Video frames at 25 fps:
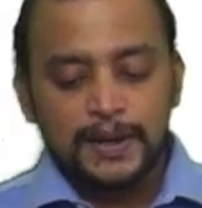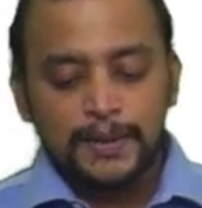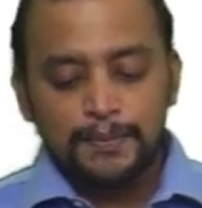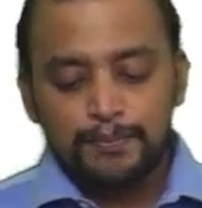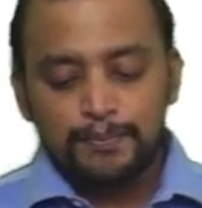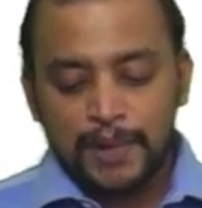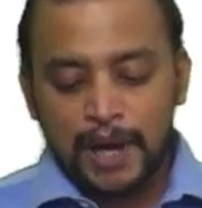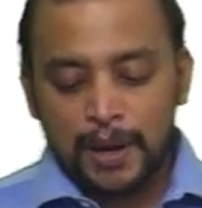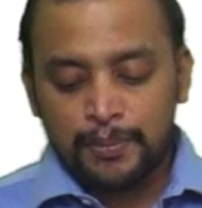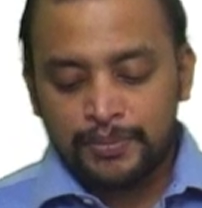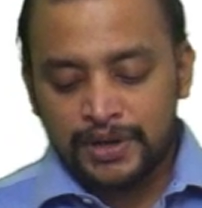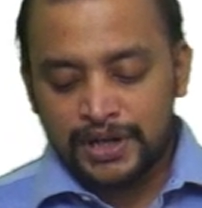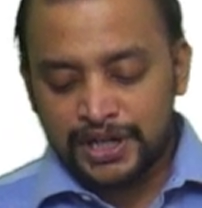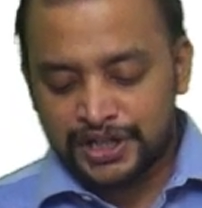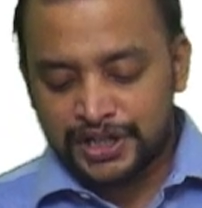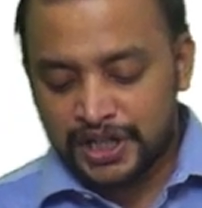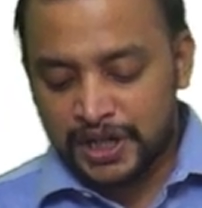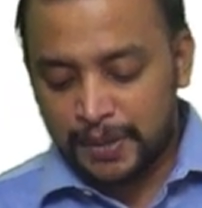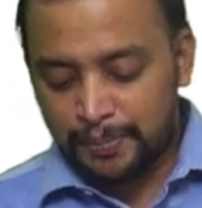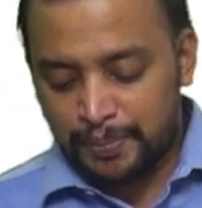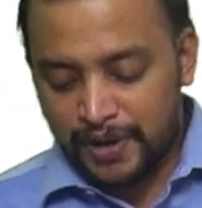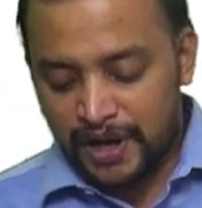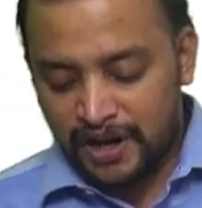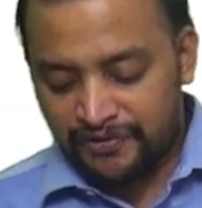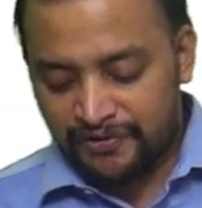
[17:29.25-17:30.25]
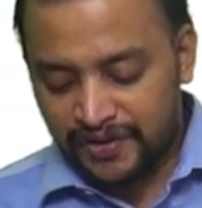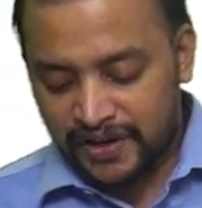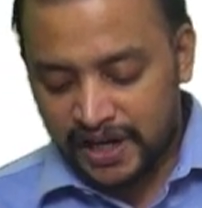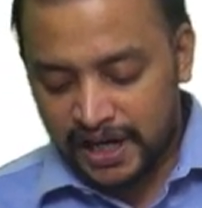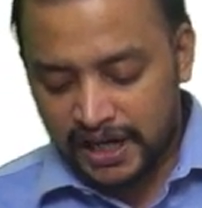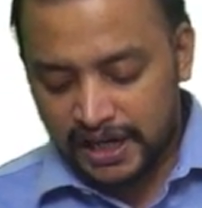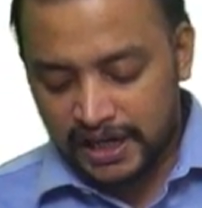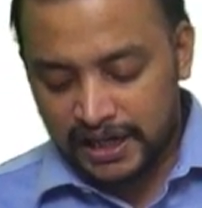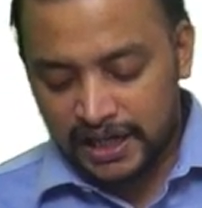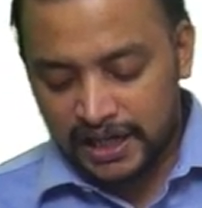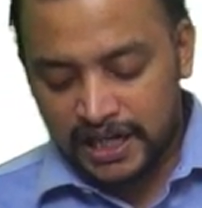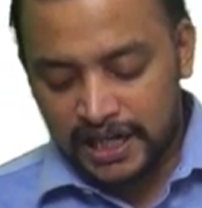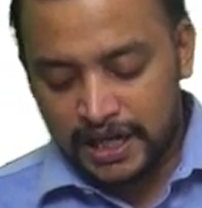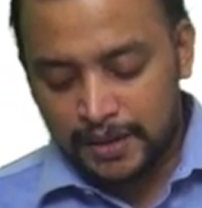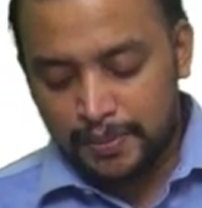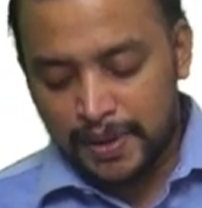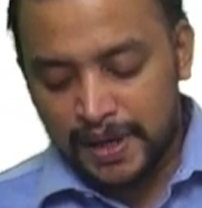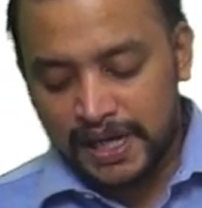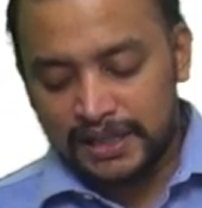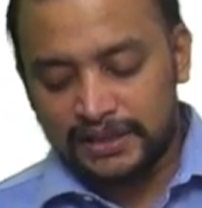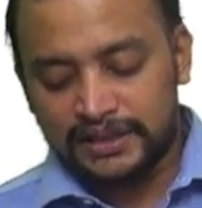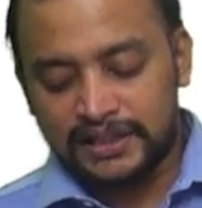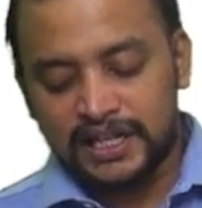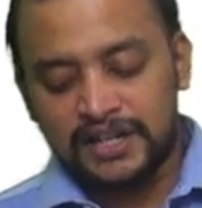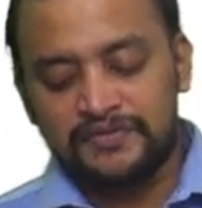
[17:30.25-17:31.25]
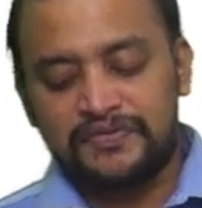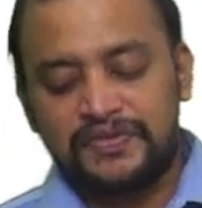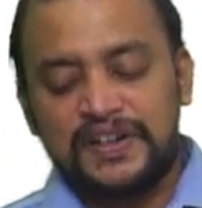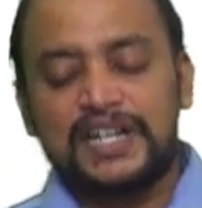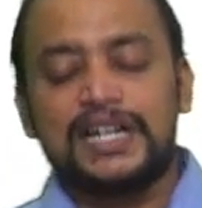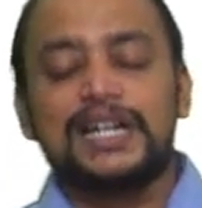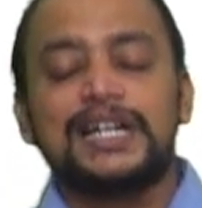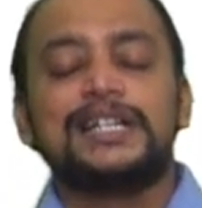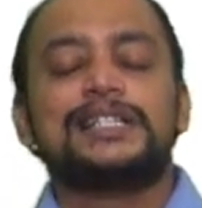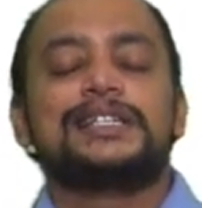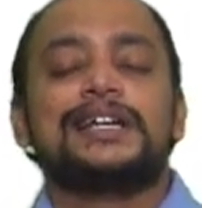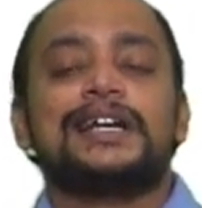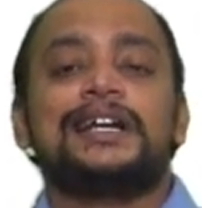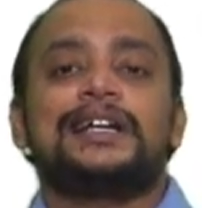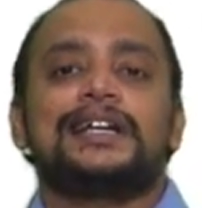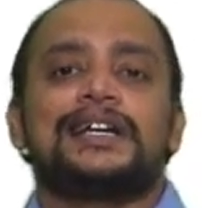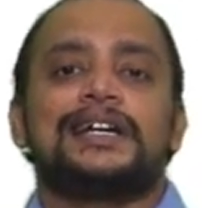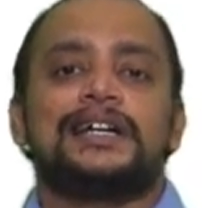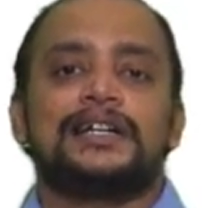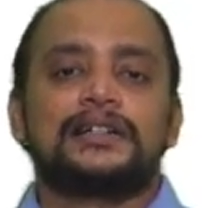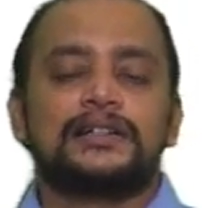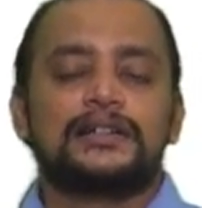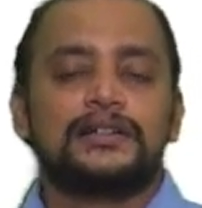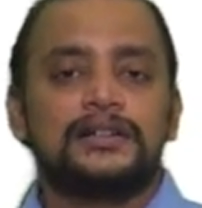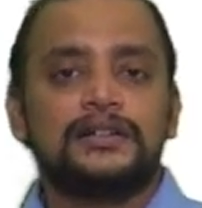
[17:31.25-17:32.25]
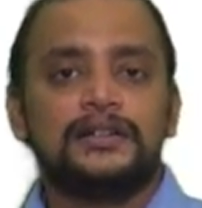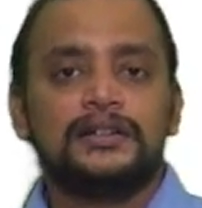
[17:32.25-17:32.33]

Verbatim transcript: Membership of a club health and fitness center.